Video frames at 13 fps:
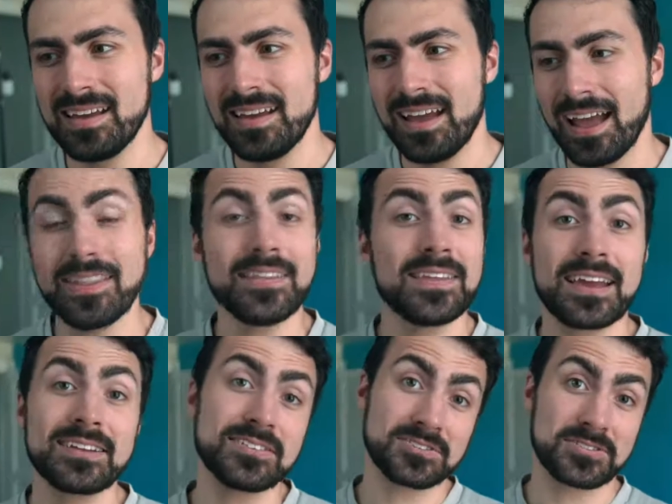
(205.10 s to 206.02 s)
and then they
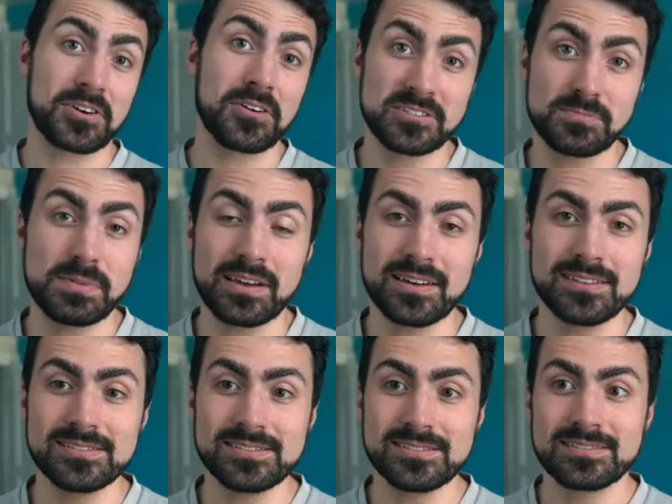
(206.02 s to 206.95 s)
get discouraged
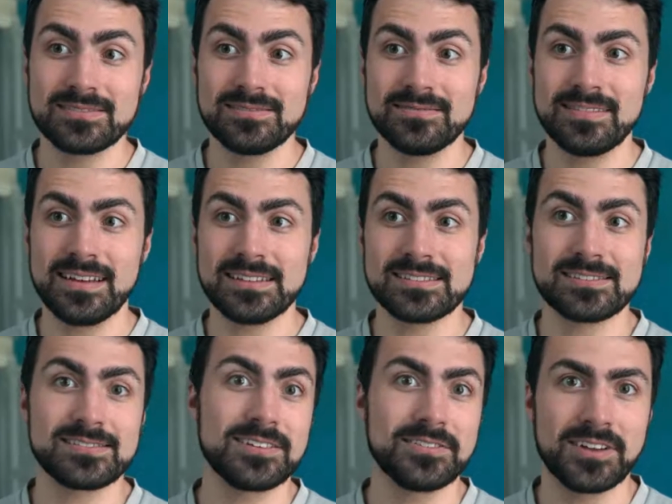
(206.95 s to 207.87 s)
because it's
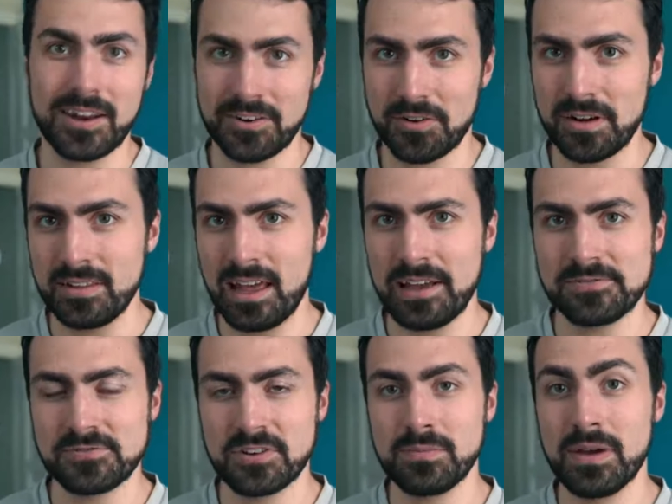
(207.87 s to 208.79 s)
still not a great live
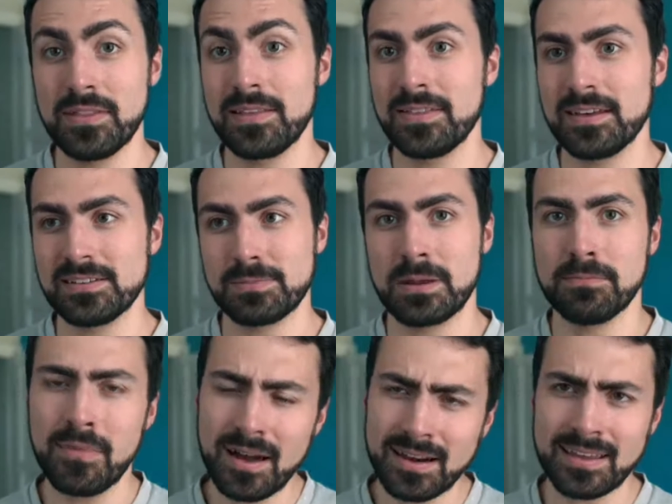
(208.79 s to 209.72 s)
stream, and then they spent
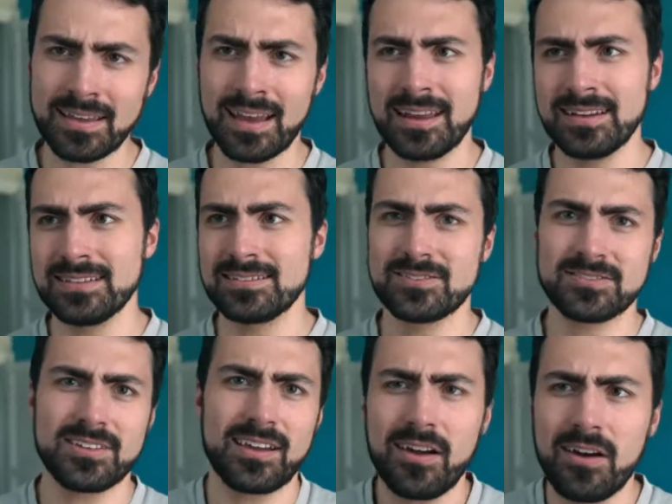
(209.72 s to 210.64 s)
money, and it's just
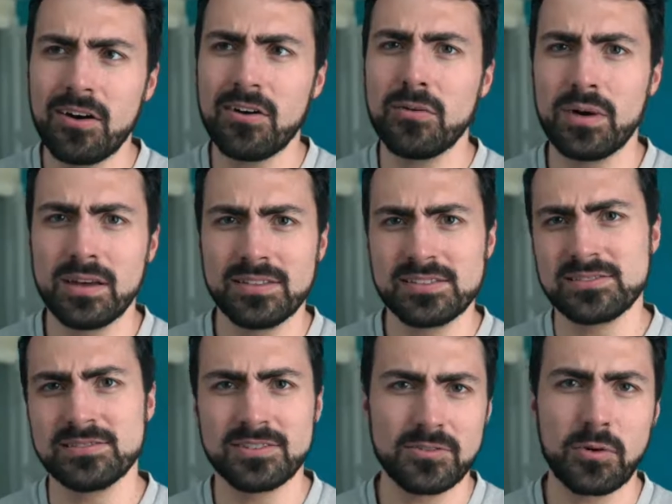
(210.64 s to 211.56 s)
like, oh well, this
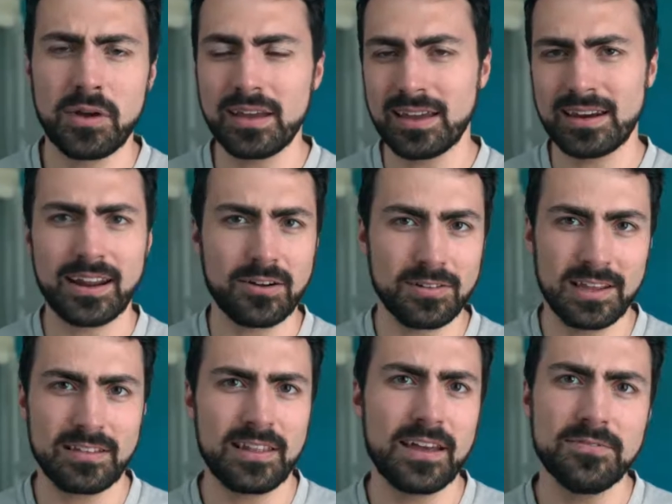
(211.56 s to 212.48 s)
is annoying and I don't
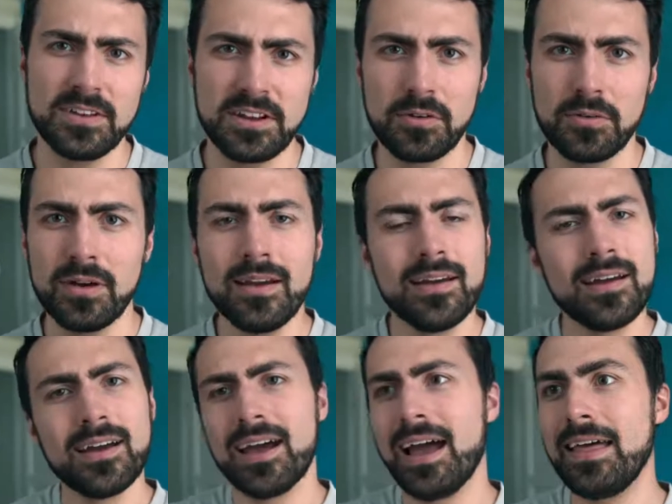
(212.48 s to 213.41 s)
like live video,
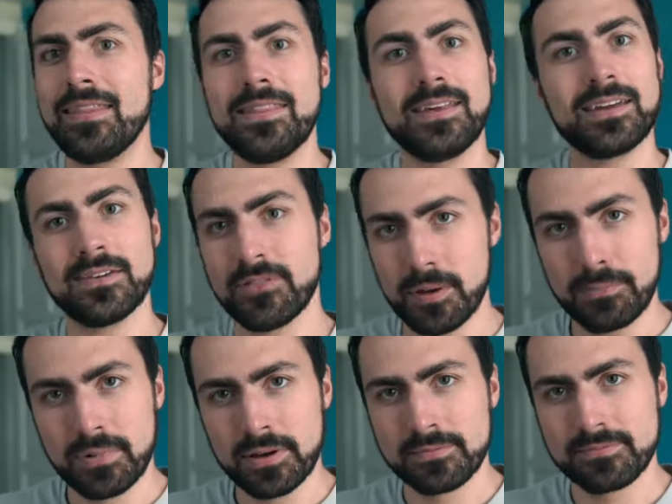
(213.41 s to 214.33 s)
and then they give up,
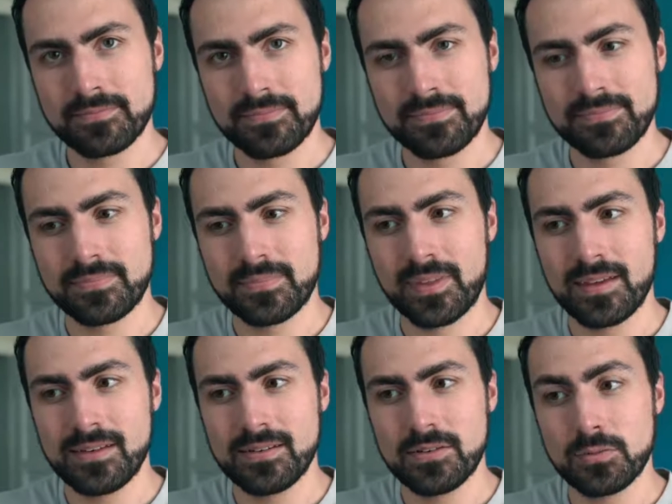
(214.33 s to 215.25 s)

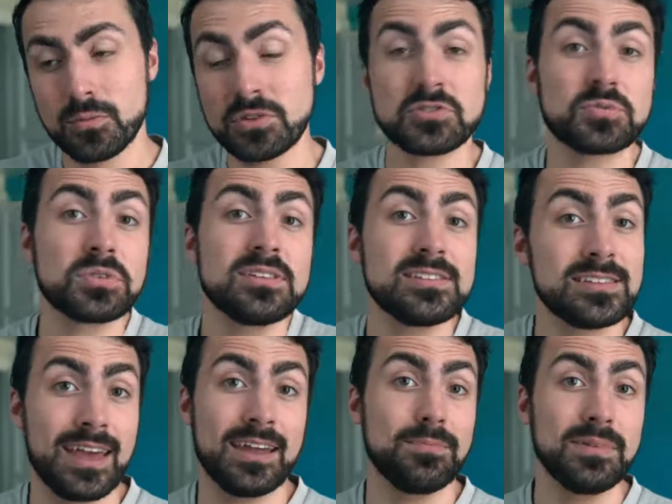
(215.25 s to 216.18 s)
which is really
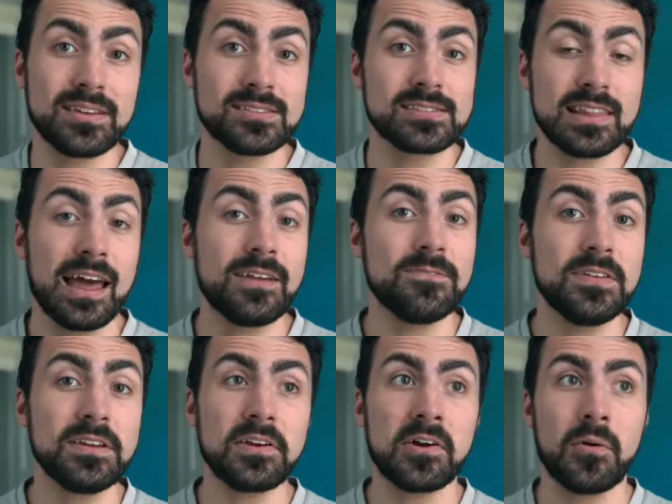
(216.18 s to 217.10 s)
sad because live
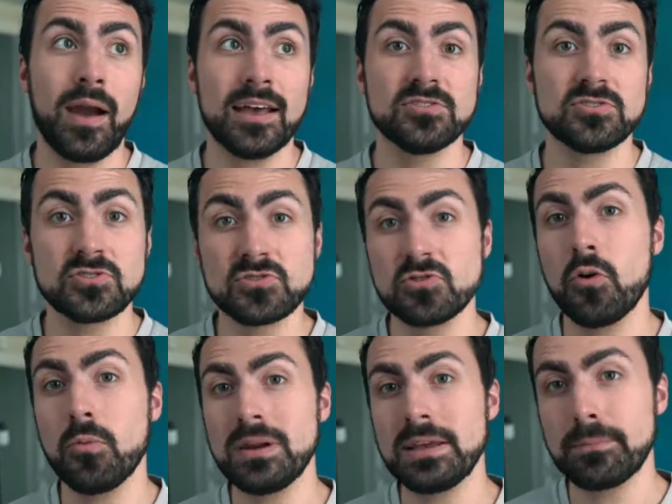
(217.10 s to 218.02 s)
video has so
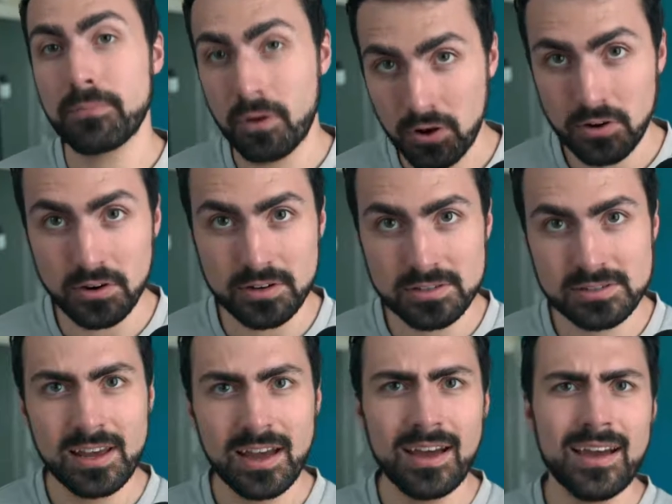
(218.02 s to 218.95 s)
many perks
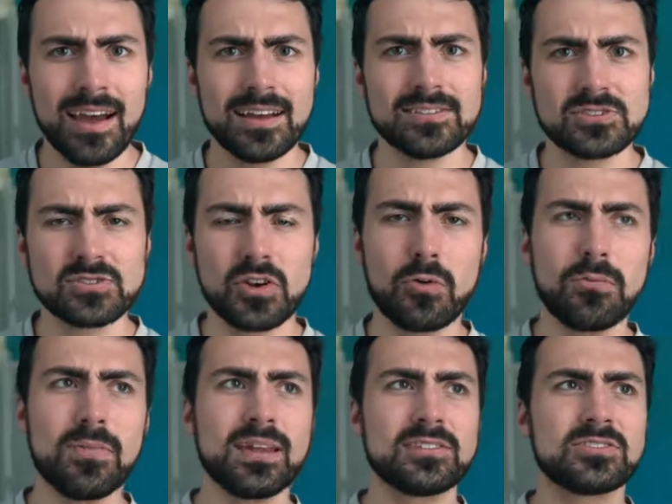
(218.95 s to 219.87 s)
and so
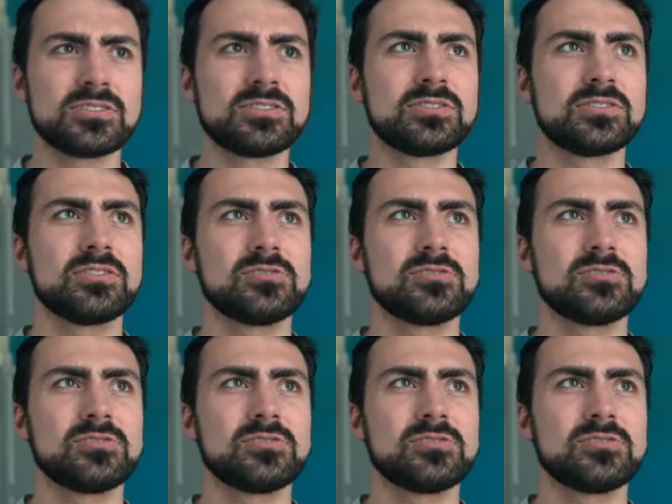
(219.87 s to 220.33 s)
much